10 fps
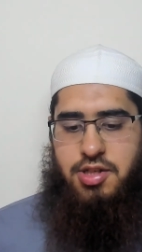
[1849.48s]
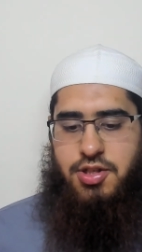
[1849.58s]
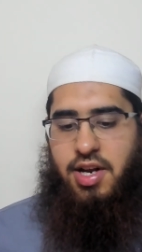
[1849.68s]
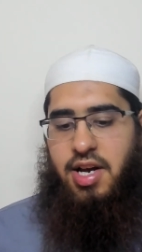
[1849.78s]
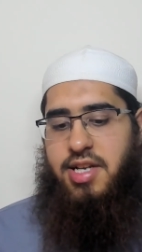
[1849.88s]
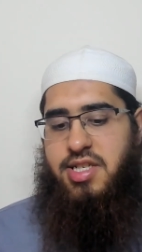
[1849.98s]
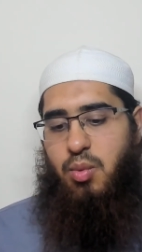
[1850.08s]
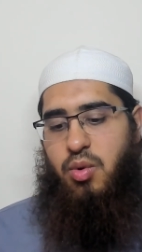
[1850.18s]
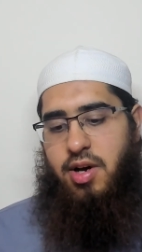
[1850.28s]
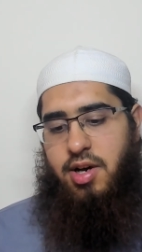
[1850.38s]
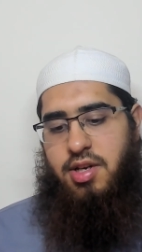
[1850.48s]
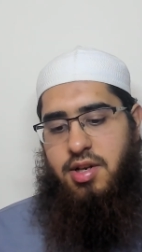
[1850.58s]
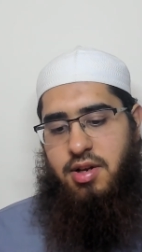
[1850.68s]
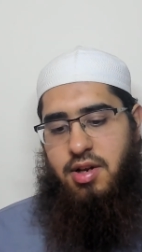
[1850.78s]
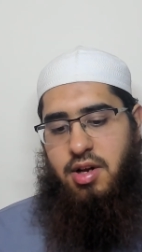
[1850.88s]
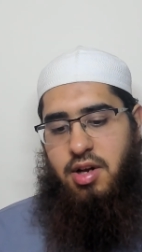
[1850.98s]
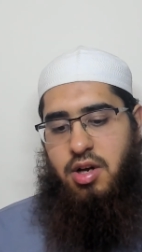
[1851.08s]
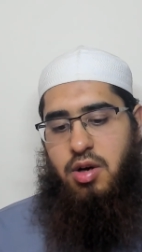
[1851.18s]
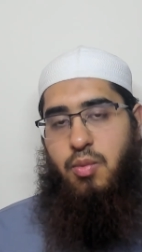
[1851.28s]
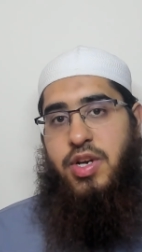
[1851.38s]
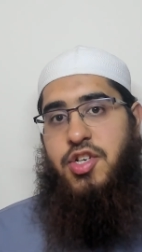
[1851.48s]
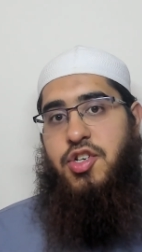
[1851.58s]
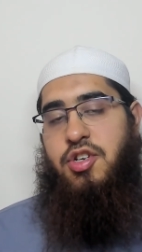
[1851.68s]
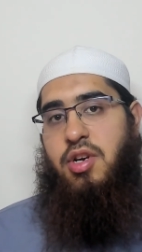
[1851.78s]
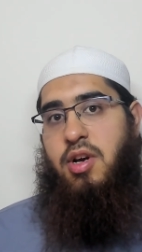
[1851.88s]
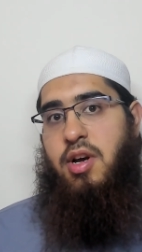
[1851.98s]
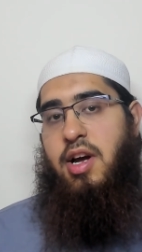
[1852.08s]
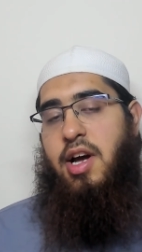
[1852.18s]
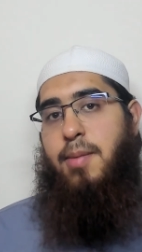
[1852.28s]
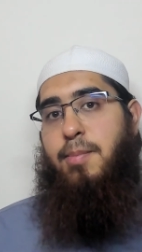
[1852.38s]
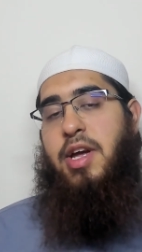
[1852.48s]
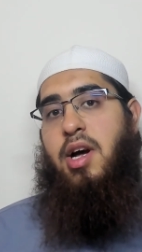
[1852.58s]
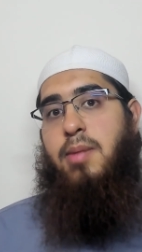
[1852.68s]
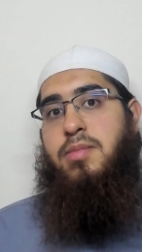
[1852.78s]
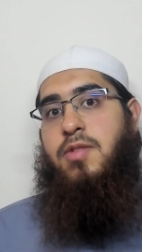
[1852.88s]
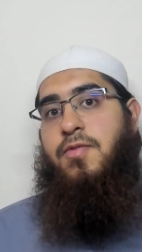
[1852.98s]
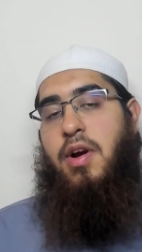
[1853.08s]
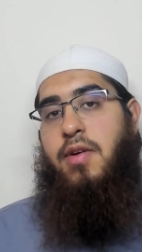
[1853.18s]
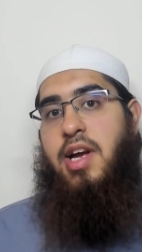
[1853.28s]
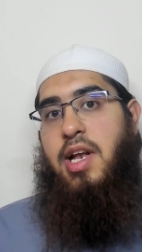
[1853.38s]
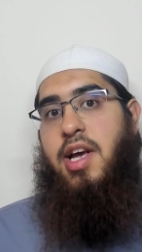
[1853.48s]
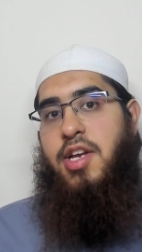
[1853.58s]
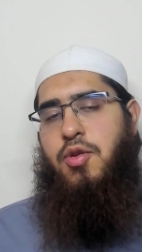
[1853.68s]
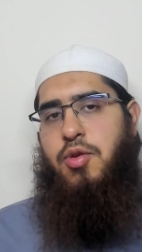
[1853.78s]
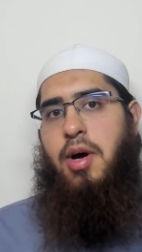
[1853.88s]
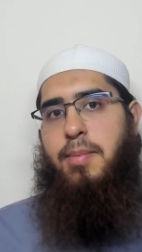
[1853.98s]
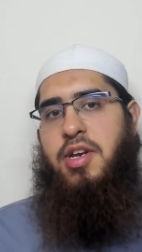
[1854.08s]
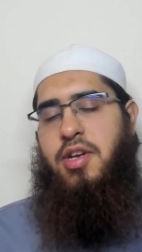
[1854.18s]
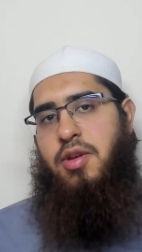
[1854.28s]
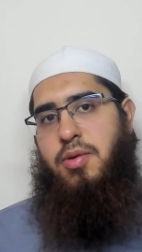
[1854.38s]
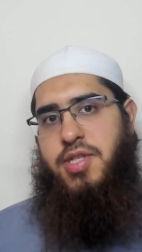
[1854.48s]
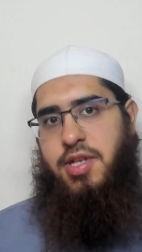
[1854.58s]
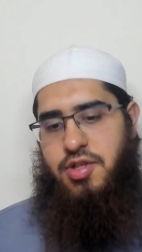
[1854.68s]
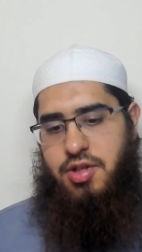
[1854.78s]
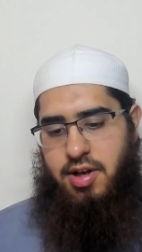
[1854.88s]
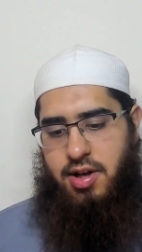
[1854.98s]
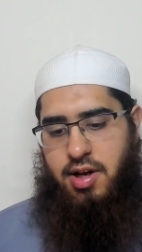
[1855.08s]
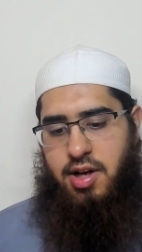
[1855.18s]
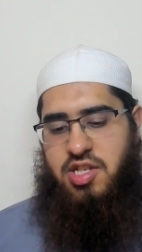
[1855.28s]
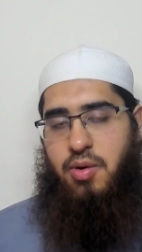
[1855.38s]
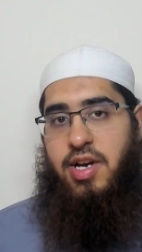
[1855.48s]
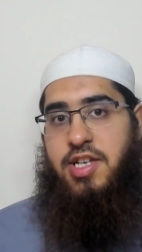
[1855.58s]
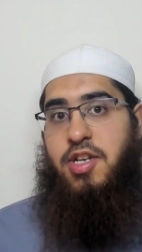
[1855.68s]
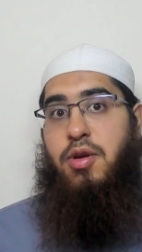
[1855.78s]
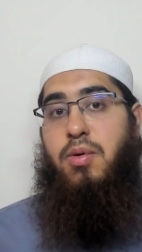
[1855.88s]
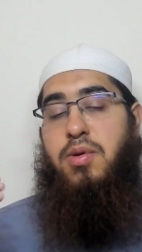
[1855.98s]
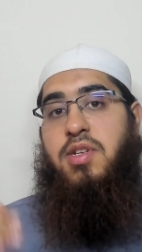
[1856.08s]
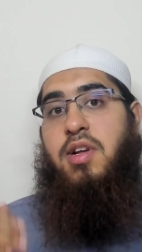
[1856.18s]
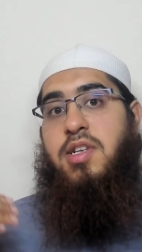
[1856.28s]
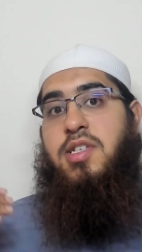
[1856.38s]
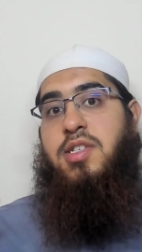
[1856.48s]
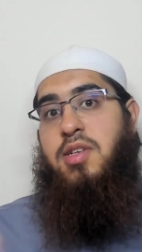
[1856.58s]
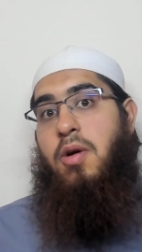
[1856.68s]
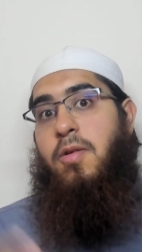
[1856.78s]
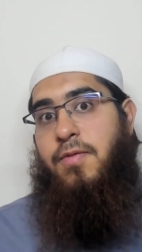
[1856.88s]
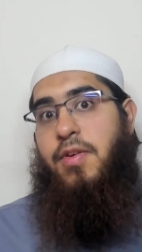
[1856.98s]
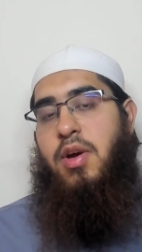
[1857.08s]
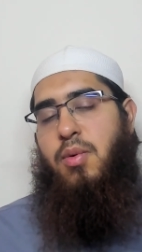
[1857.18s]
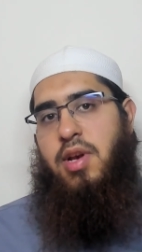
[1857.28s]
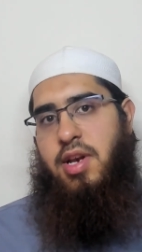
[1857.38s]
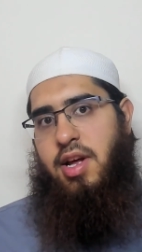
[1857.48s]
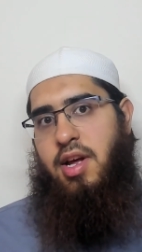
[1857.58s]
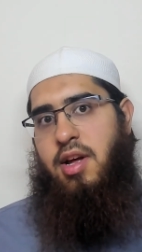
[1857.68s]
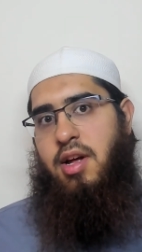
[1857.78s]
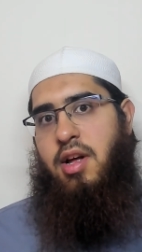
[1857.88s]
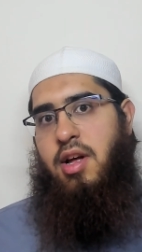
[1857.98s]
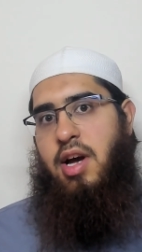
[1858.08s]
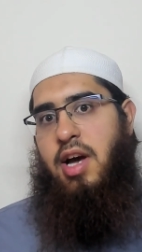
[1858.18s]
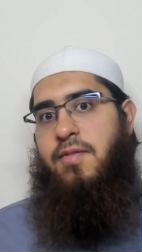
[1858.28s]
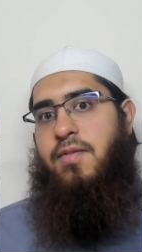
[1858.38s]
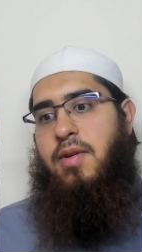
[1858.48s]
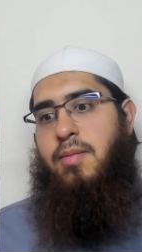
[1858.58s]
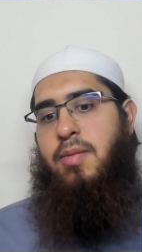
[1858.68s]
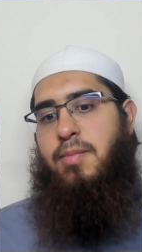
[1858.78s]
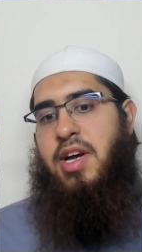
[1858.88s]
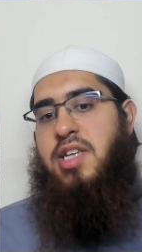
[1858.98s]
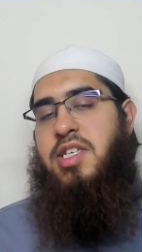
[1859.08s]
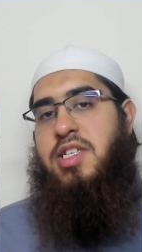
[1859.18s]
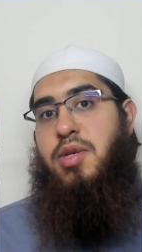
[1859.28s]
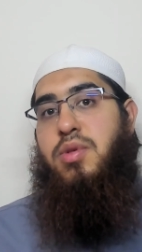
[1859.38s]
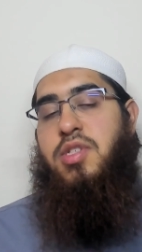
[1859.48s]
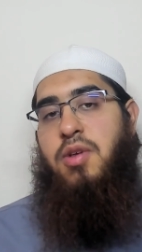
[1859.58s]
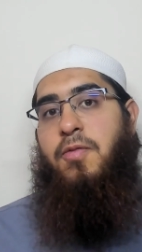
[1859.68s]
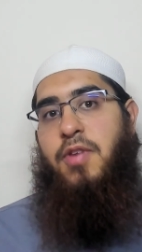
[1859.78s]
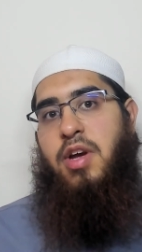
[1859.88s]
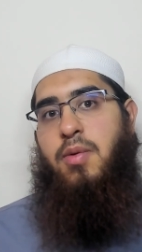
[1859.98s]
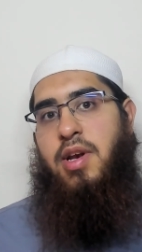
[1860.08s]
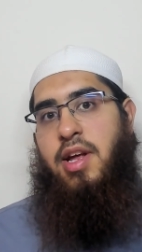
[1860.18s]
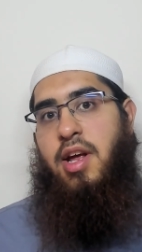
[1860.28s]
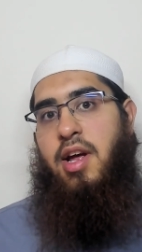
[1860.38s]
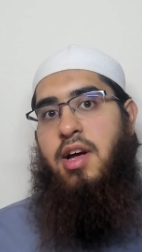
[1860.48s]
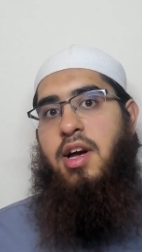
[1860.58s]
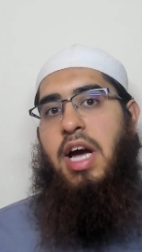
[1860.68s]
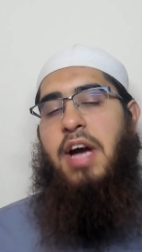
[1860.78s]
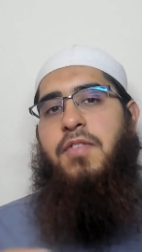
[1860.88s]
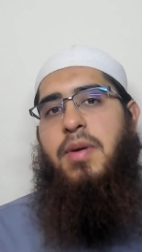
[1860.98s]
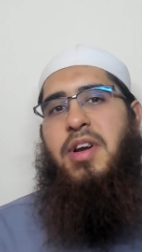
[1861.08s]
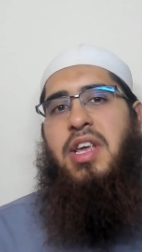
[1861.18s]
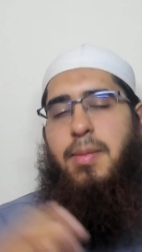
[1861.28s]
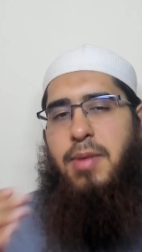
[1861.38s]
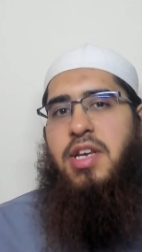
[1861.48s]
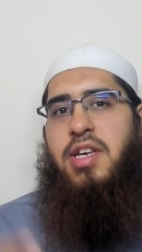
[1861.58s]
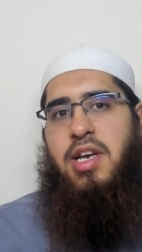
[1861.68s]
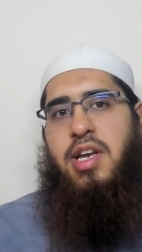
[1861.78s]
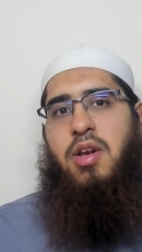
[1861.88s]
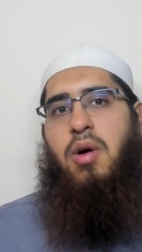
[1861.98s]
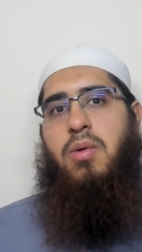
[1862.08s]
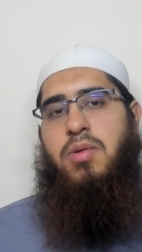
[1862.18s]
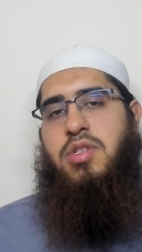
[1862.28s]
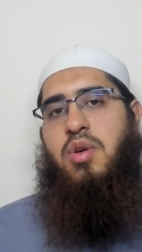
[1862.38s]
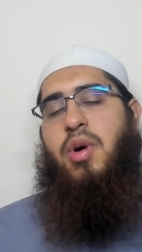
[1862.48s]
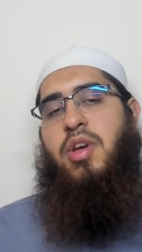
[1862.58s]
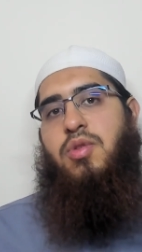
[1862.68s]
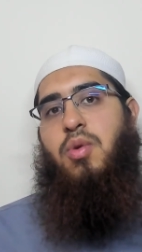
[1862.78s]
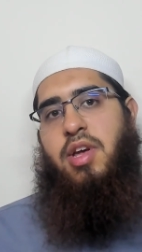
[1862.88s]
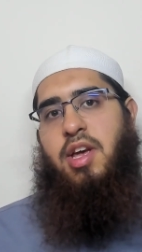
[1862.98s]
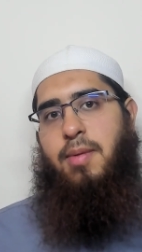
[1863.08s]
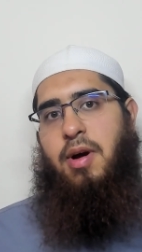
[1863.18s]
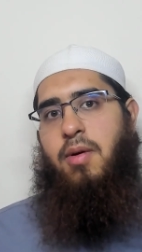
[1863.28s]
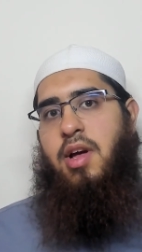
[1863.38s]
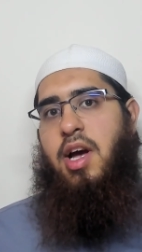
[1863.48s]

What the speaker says: Sarih is a word which becomes very clear due to abundant usage. So it's used so frequently, and because it's used so frequently, everybody immediately knows what you're talking about,